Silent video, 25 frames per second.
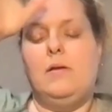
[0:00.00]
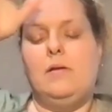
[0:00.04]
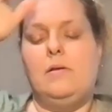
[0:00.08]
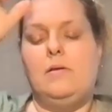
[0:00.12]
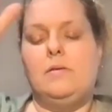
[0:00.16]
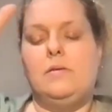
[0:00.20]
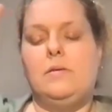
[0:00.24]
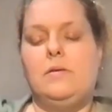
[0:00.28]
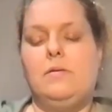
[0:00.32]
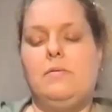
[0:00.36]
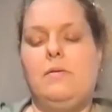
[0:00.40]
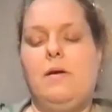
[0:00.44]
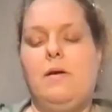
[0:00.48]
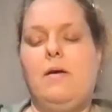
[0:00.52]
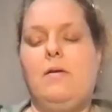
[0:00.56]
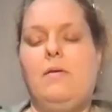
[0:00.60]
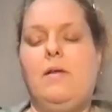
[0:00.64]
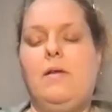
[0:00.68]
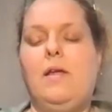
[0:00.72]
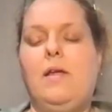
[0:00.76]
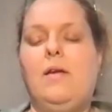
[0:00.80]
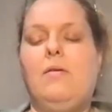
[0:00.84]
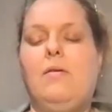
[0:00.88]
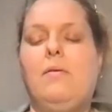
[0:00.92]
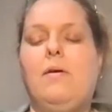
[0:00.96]

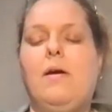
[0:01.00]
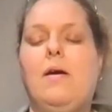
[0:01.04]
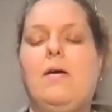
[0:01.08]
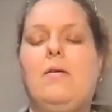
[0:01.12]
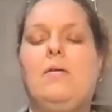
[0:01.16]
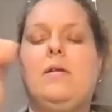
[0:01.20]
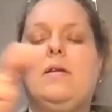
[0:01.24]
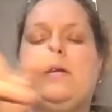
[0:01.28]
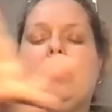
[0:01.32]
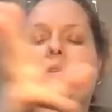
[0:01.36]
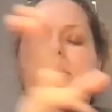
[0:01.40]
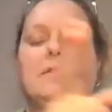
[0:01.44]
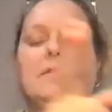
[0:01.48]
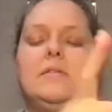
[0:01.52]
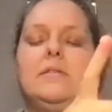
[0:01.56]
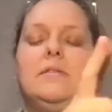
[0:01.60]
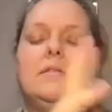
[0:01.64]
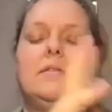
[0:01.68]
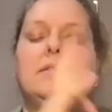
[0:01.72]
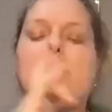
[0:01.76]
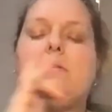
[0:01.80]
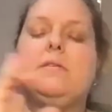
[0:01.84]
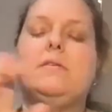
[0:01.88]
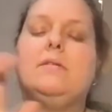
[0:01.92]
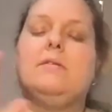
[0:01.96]
Surrounding around
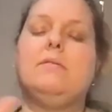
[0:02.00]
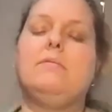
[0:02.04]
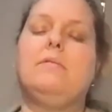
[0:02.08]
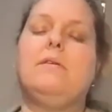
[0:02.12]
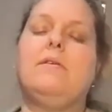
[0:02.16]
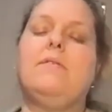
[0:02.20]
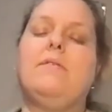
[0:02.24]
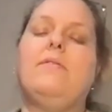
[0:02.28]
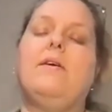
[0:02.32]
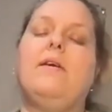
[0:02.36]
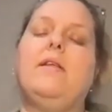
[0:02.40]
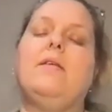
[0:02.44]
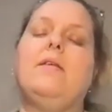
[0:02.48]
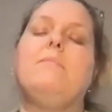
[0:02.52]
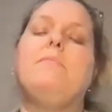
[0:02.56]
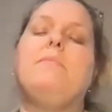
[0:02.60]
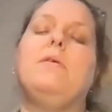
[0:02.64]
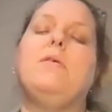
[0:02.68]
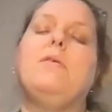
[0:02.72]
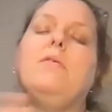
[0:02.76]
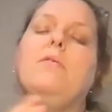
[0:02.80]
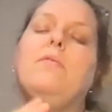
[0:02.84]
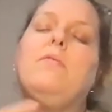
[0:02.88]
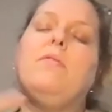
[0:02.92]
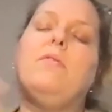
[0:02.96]
us, we find a
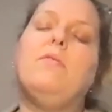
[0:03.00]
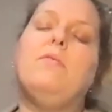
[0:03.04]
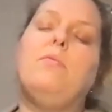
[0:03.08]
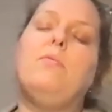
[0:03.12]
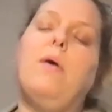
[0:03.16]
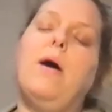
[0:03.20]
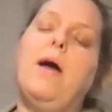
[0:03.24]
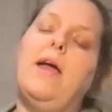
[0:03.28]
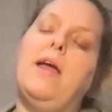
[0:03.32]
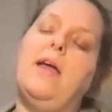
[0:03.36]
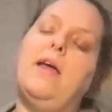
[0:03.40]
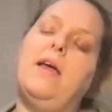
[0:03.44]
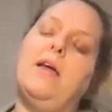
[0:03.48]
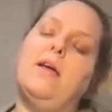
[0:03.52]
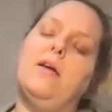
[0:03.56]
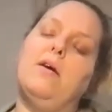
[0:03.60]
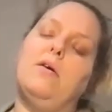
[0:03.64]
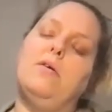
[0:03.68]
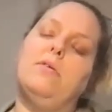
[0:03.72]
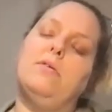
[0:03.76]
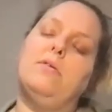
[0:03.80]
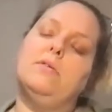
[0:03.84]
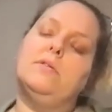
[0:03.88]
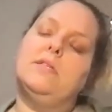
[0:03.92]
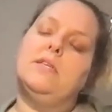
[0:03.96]
beautiful white and
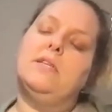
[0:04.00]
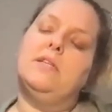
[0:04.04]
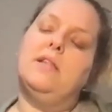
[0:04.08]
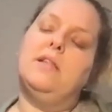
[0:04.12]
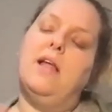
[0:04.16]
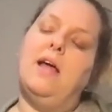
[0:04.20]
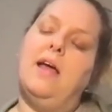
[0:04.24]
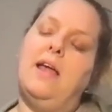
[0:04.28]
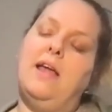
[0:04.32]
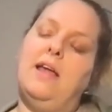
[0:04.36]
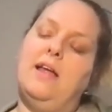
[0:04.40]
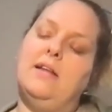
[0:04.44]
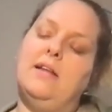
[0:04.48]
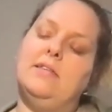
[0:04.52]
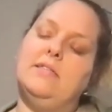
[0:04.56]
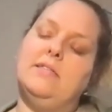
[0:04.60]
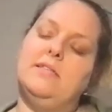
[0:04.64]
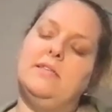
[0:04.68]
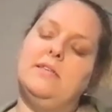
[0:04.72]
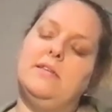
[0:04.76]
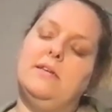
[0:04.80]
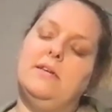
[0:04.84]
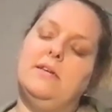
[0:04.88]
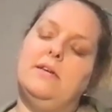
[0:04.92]
golden light,